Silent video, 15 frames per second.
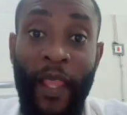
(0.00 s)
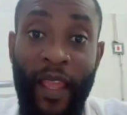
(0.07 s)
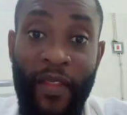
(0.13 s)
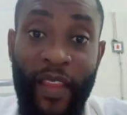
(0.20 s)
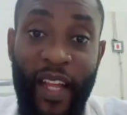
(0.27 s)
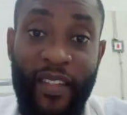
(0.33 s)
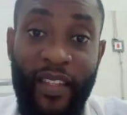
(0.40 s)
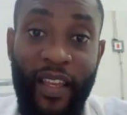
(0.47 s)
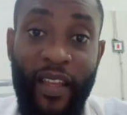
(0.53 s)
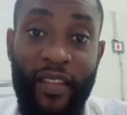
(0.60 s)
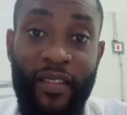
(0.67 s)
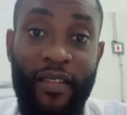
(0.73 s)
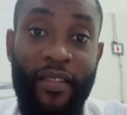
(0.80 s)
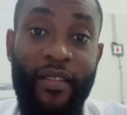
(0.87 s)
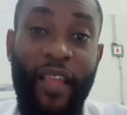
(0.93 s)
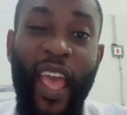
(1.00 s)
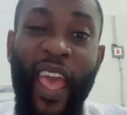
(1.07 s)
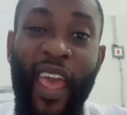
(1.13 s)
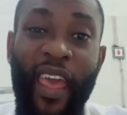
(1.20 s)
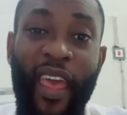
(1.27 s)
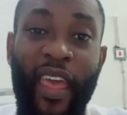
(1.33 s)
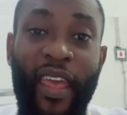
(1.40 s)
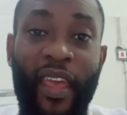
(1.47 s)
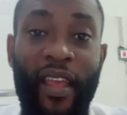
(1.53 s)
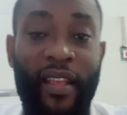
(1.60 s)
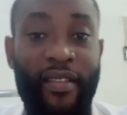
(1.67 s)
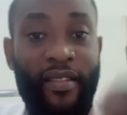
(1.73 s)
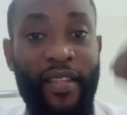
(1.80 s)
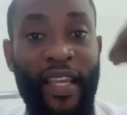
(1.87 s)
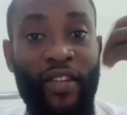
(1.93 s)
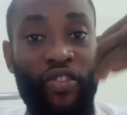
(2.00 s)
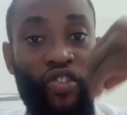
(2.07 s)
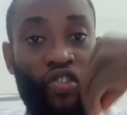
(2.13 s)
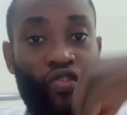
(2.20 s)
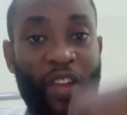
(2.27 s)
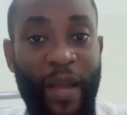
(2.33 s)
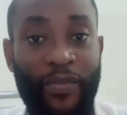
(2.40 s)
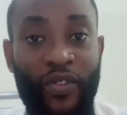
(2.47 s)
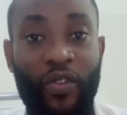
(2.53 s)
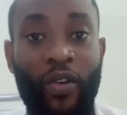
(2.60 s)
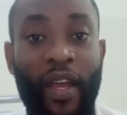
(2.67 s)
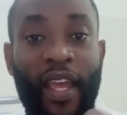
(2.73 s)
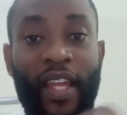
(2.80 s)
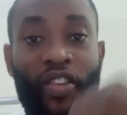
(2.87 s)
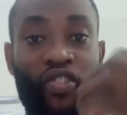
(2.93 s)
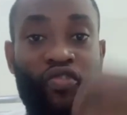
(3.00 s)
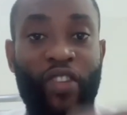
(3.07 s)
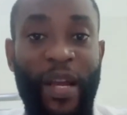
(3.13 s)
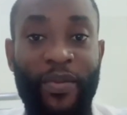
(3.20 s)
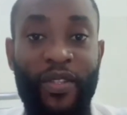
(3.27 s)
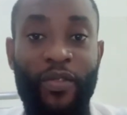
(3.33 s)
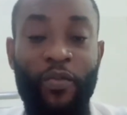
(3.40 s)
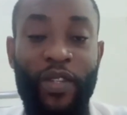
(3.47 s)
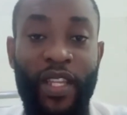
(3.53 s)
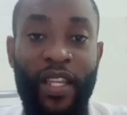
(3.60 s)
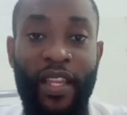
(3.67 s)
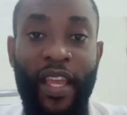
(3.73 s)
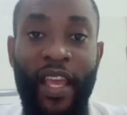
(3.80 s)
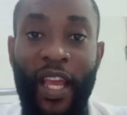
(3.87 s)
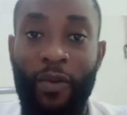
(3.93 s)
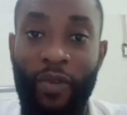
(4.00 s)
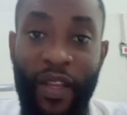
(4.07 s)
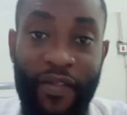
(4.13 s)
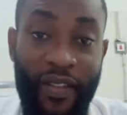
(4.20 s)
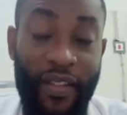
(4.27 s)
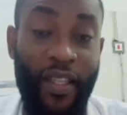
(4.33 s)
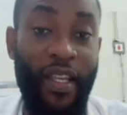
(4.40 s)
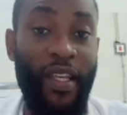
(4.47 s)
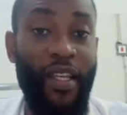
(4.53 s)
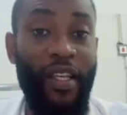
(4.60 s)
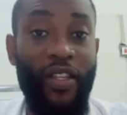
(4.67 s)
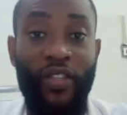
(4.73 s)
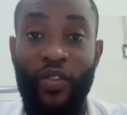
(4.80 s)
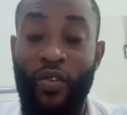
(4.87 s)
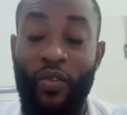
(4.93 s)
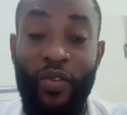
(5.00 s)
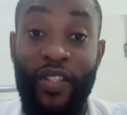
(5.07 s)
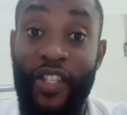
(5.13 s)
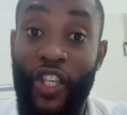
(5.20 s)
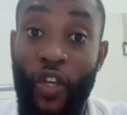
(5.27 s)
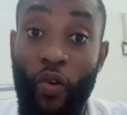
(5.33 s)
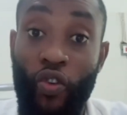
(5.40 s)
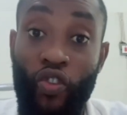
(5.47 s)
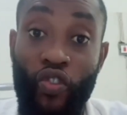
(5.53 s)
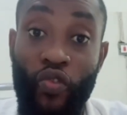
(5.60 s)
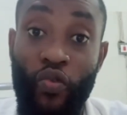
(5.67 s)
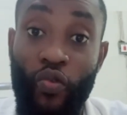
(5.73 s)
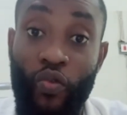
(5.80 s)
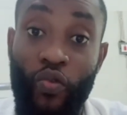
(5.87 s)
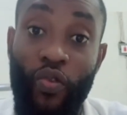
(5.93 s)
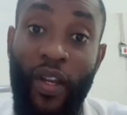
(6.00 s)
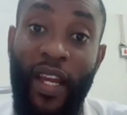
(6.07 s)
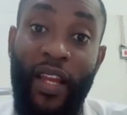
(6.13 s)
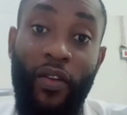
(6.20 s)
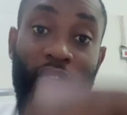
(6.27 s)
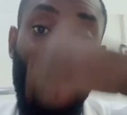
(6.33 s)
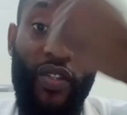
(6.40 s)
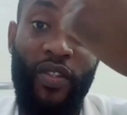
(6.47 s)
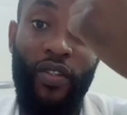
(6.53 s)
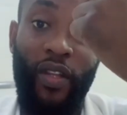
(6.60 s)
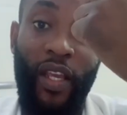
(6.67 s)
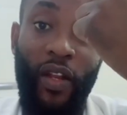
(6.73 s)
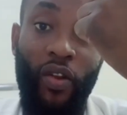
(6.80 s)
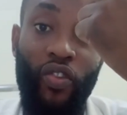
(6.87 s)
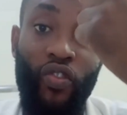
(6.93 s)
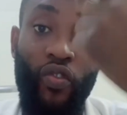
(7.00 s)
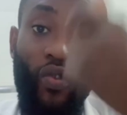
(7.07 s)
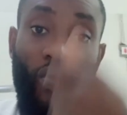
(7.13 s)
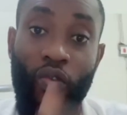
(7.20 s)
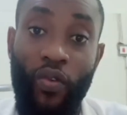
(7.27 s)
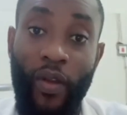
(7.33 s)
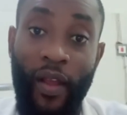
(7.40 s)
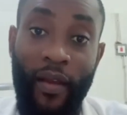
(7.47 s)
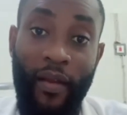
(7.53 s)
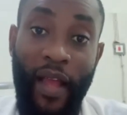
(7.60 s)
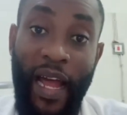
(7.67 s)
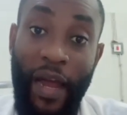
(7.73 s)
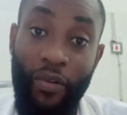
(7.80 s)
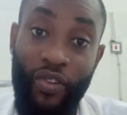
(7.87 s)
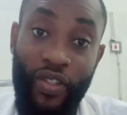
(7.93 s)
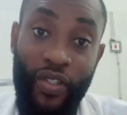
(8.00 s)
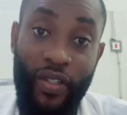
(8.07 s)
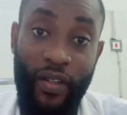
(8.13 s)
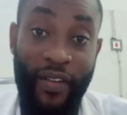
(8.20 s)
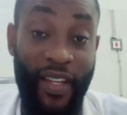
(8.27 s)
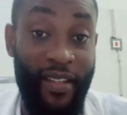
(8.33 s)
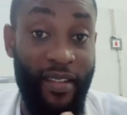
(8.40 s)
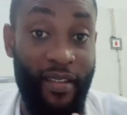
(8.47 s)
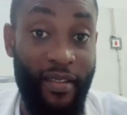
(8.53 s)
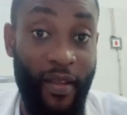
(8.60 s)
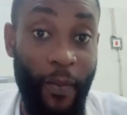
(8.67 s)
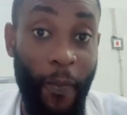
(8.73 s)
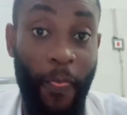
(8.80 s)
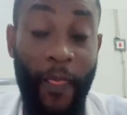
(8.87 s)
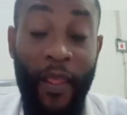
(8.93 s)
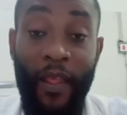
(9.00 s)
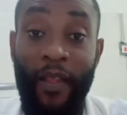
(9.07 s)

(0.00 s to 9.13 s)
In that case, air is entrapped, or air traps within the airwaves, so CO2 cannot go out in the system.